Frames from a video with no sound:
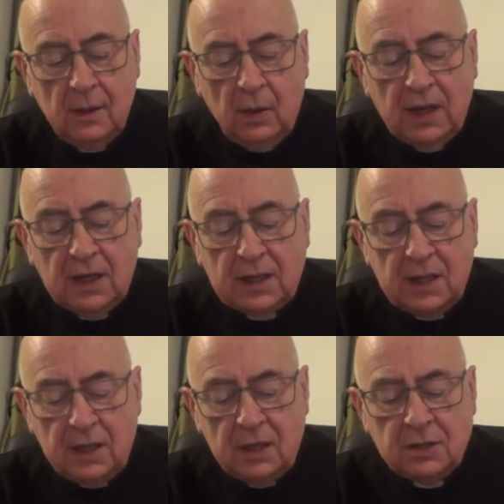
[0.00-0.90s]
When a
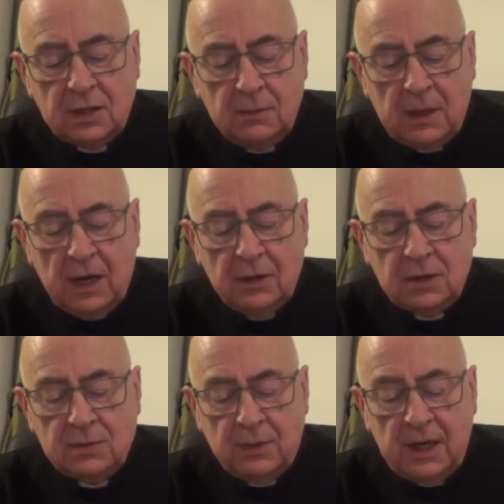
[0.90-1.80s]
clergy
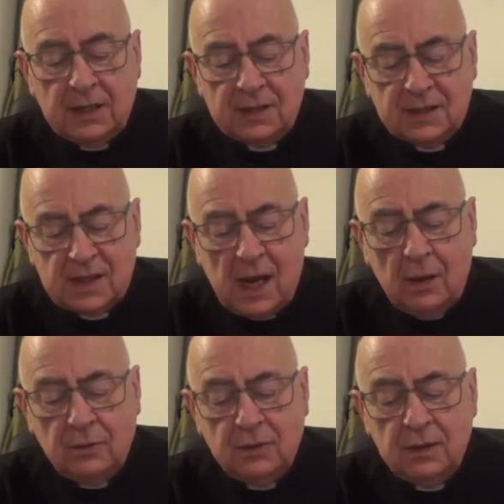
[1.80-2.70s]
marriage breaks
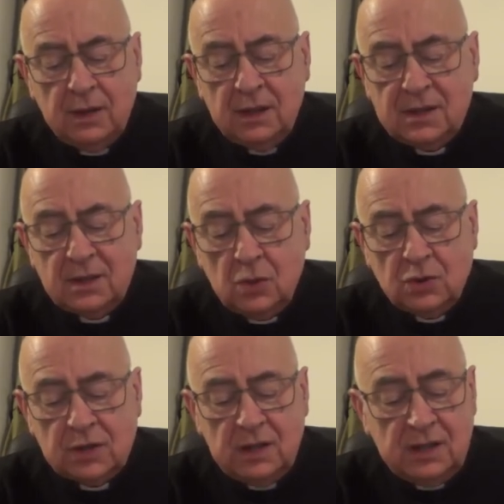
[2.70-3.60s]
down, it's
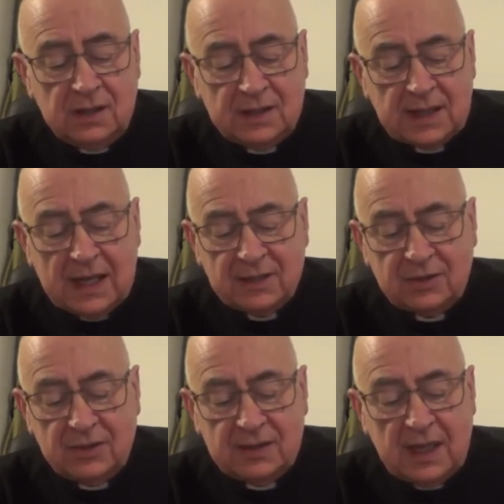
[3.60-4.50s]
usually
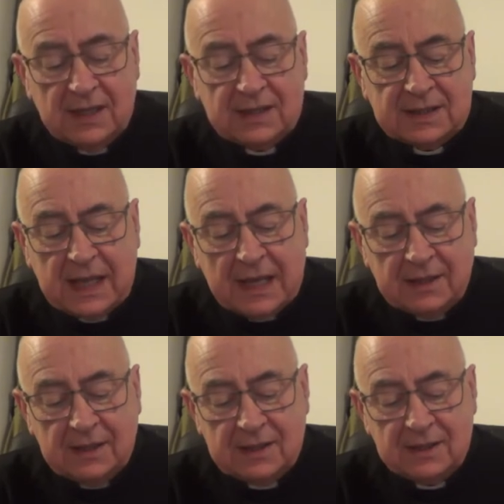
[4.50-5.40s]
disastrous and
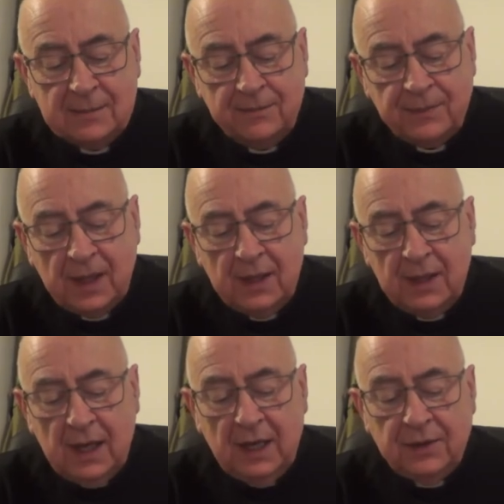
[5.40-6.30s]
scandalous,
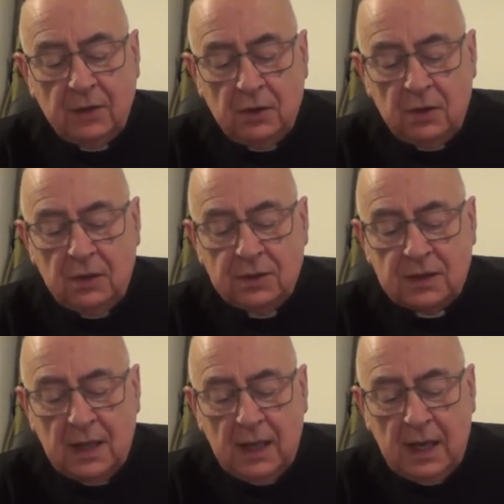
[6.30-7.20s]
and the
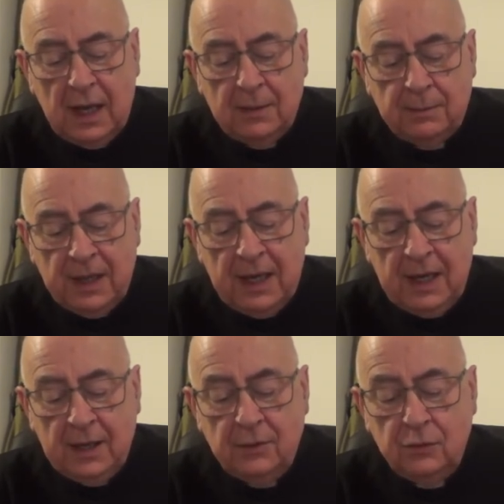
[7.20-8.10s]
hurt and
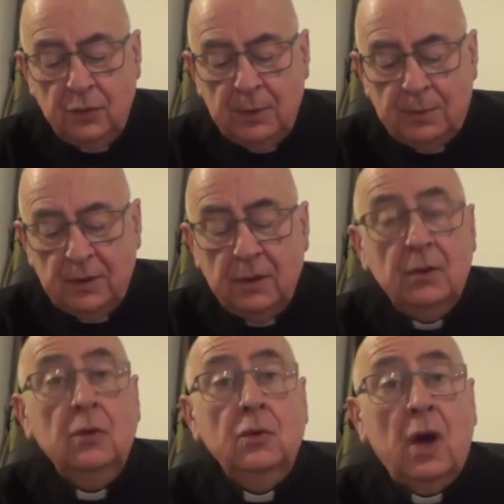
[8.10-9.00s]
pain ripple
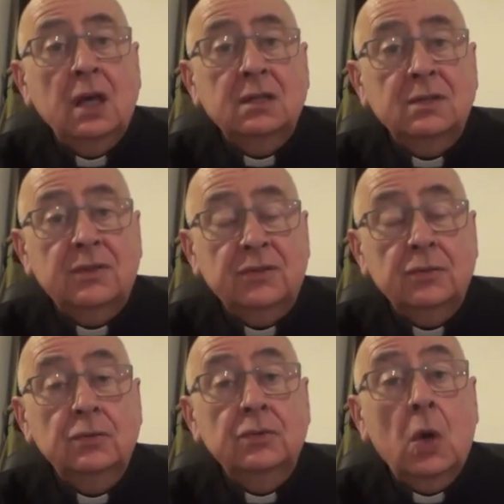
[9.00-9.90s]
right
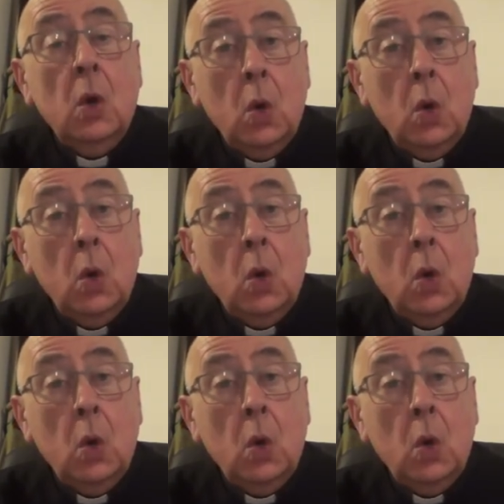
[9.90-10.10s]
through the